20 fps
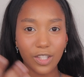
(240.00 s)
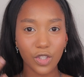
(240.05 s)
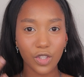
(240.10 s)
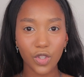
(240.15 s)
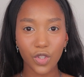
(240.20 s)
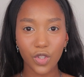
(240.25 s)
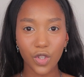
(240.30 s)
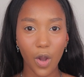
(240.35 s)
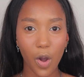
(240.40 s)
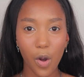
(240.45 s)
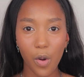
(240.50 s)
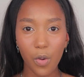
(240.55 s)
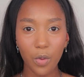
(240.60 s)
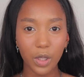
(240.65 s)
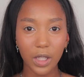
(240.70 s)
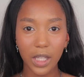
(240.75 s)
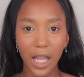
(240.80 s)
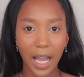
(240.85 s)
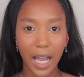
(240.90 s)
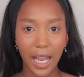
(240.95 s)
it's so
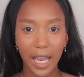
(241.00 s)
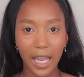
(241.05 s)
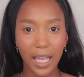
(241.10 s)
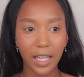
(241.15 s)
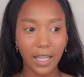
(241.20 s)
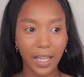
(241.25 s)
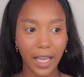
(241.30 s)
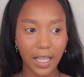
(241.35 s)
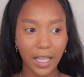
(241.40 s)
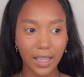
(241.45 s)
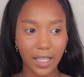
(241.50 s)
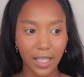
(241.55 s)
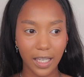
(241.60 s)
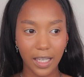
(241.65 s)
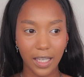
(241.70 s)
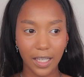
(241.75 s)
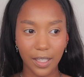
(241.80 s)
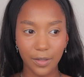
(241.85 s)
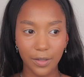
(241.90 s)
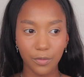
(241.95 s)
light, like
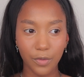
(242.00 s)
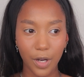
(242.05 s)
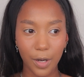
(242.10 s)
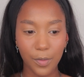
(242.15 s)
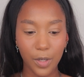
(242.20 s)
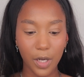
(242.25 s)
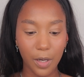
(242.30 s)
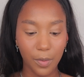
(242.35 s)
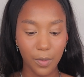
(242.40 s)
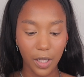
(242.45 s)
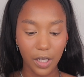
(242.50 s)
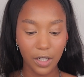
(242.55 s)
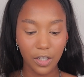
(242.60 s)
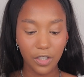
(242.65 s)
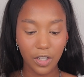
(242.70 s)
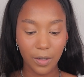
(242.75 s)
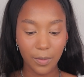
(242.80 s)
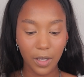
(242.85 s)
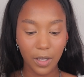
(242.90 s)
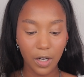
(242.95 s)
the Rare Beauty
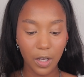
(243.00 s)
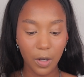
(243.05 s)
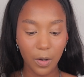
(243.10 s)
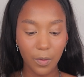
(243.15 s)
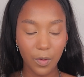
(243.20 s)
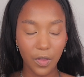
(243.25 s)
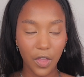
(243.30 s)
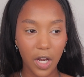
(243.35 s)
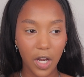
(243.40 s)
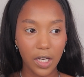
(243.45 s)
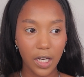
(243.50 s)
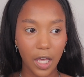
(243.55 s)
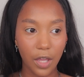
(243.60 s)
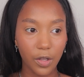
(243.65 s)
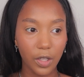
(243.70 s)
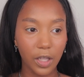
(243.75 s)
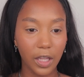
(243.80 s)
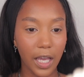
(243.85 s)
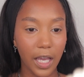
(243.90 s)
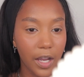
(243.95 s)
blush. So I'm gonna go in with
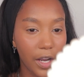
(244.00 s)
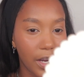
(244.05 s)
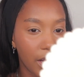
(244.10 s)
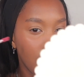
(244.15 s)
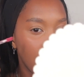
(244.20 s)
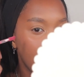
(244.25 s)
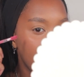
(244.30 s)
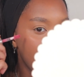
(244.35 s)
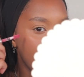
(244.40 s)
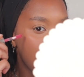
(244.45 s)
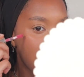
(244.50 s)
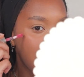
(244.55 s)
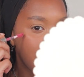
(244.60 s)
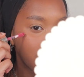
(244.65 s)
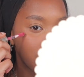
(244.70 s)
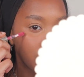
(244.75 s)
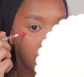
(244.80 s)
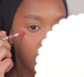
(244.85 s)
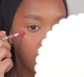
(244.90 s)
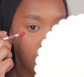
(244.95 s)
another layer.
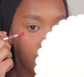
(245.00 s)
I'm just